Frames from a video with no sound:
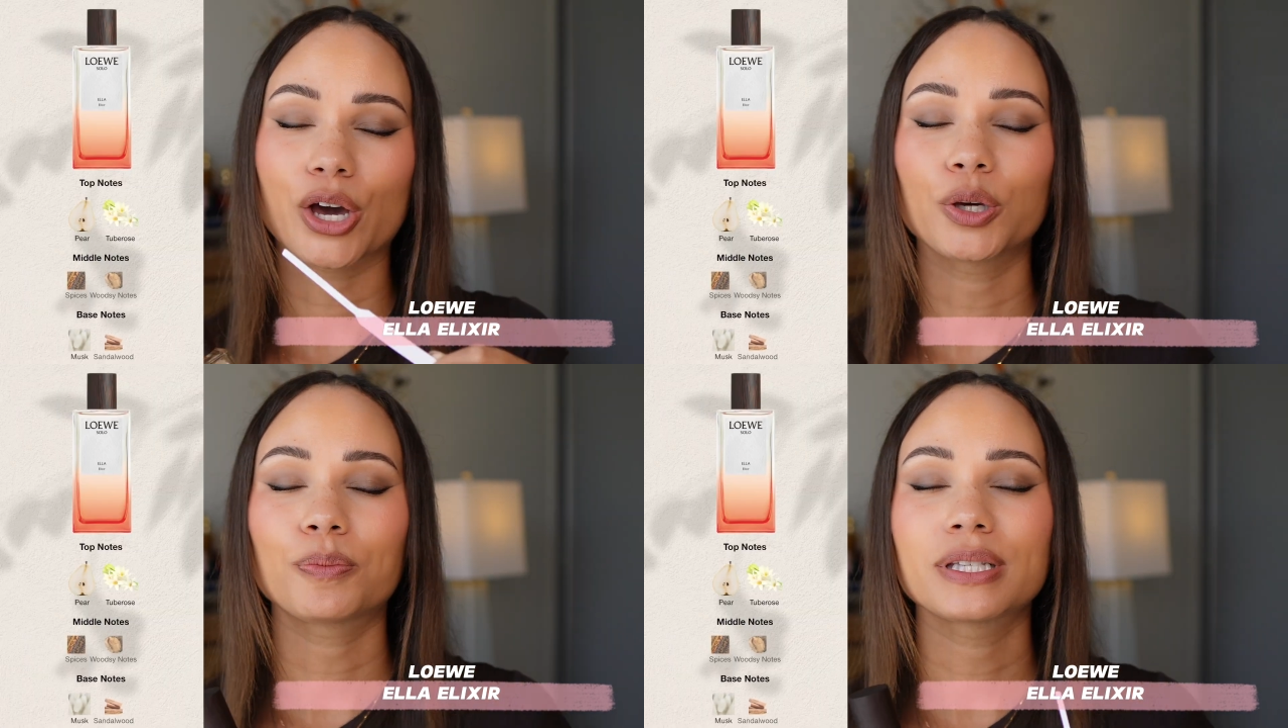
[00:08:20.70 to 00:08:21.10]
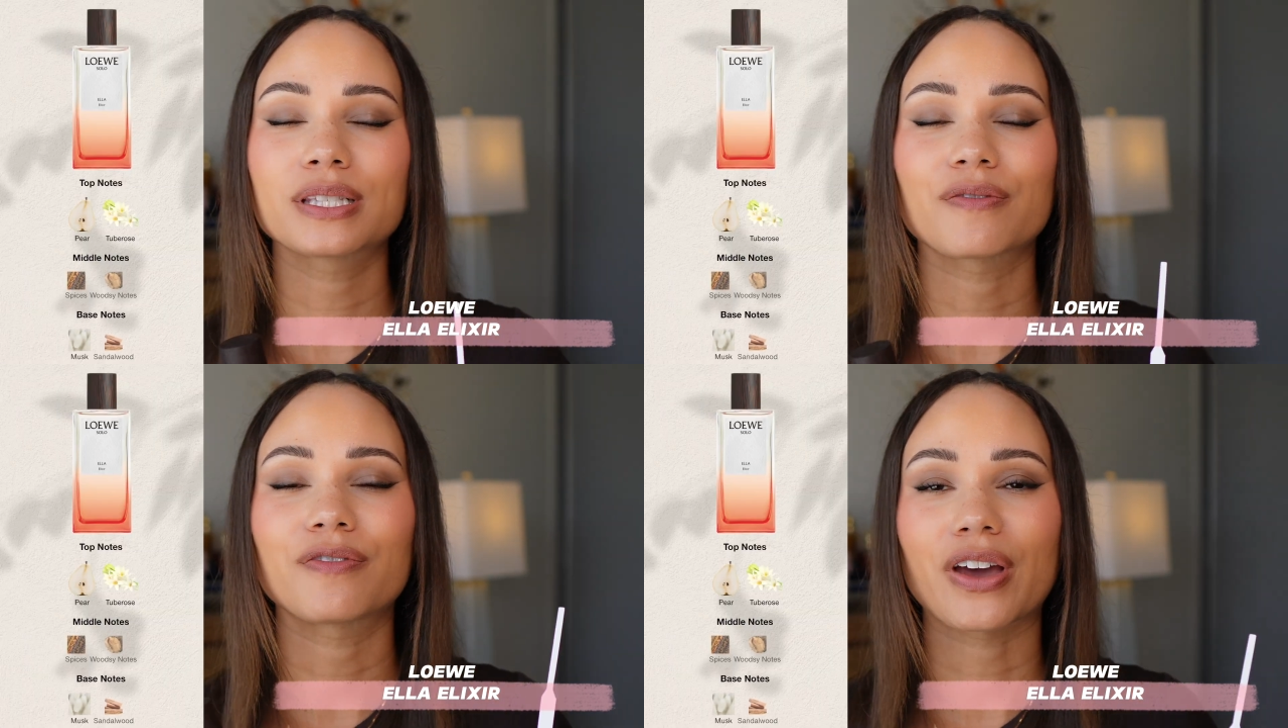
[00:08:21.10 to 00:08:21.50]

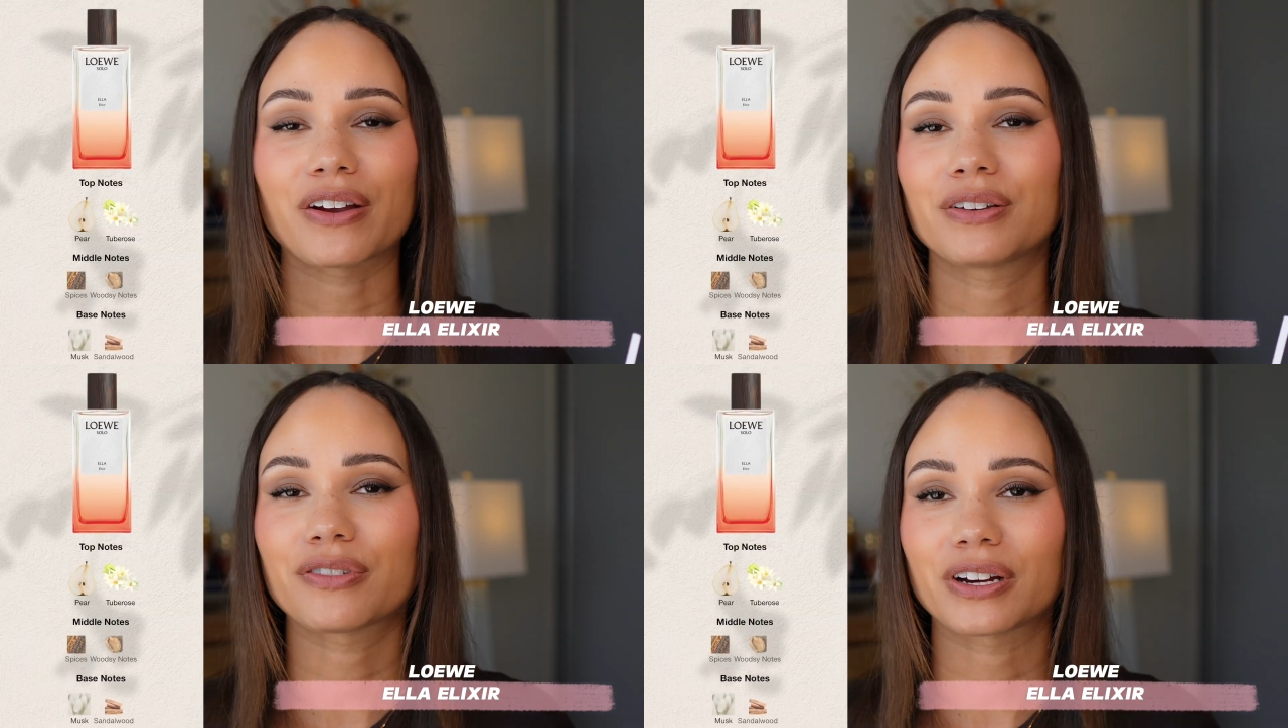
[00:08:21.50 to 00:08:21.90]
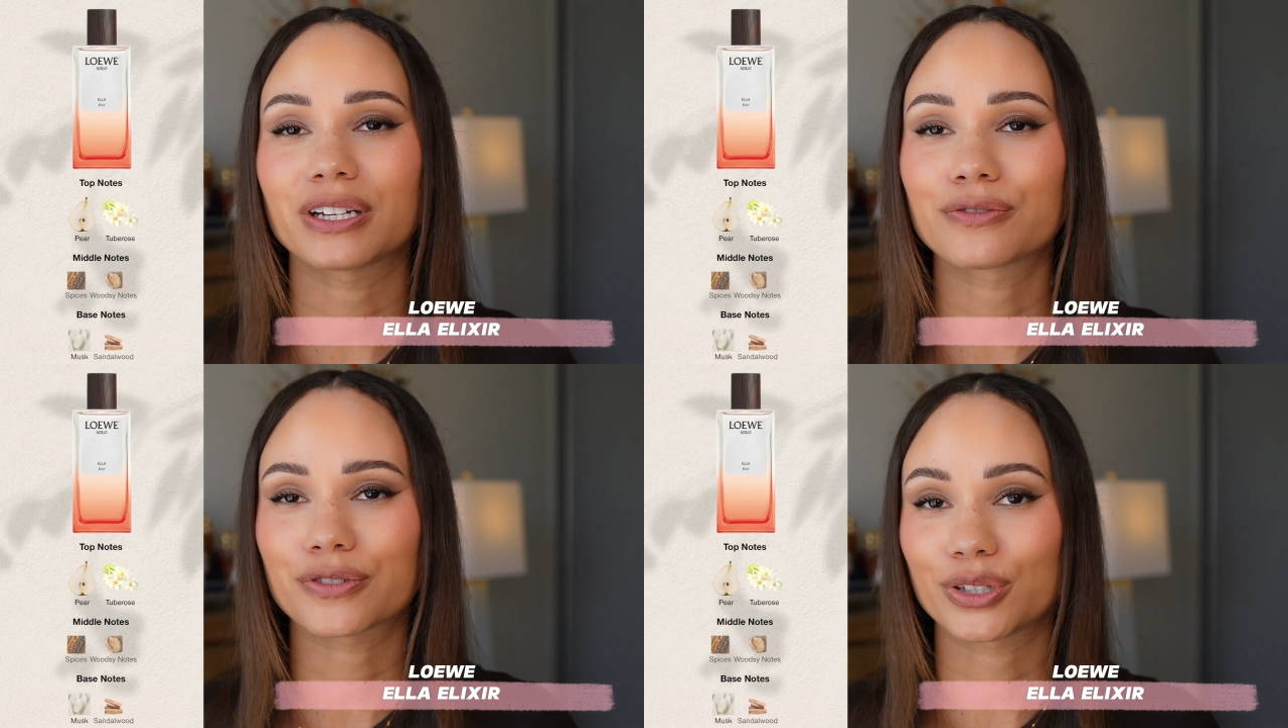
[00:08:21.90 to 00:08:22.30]
opens very, very
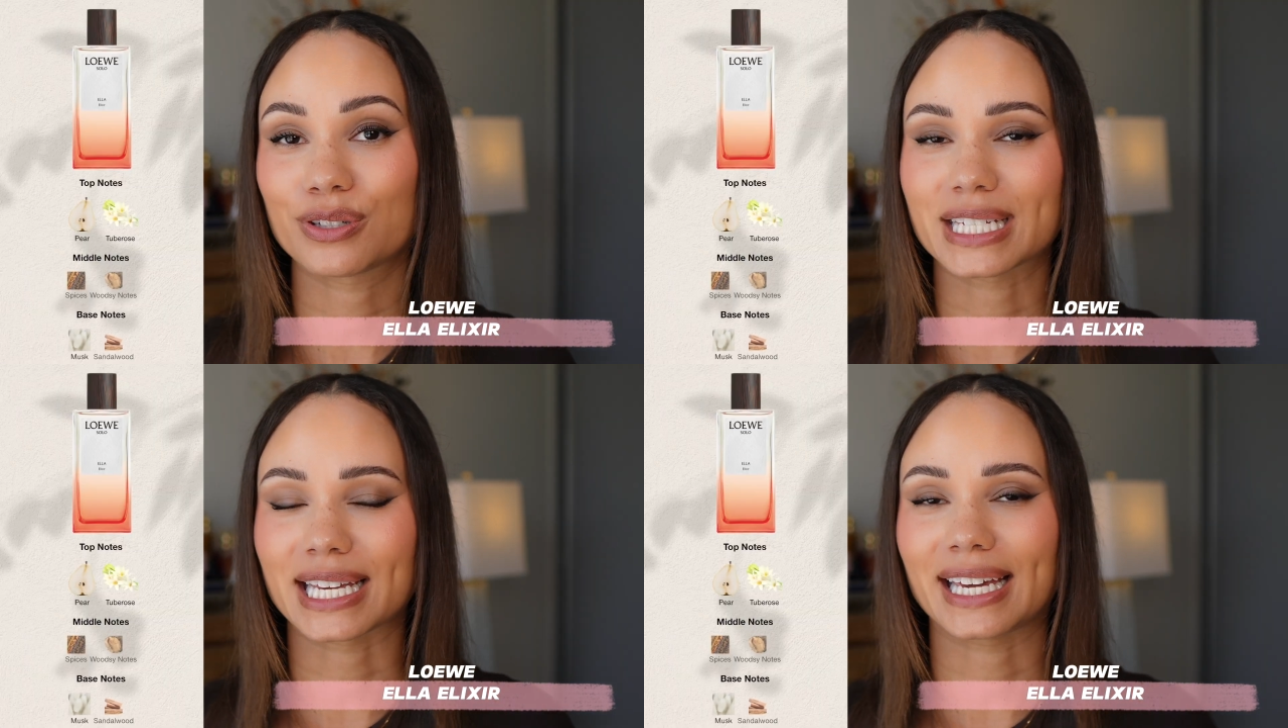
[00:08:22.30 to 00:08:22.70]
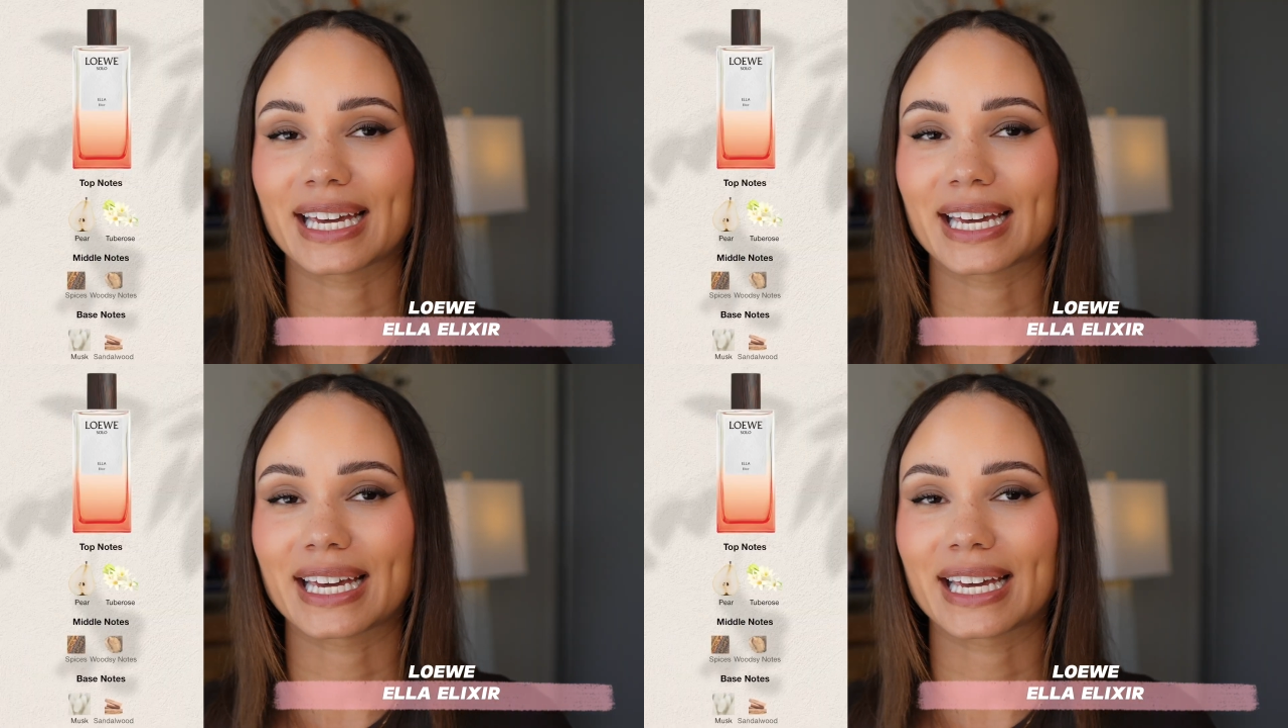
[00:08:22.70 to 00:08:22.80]
fruity,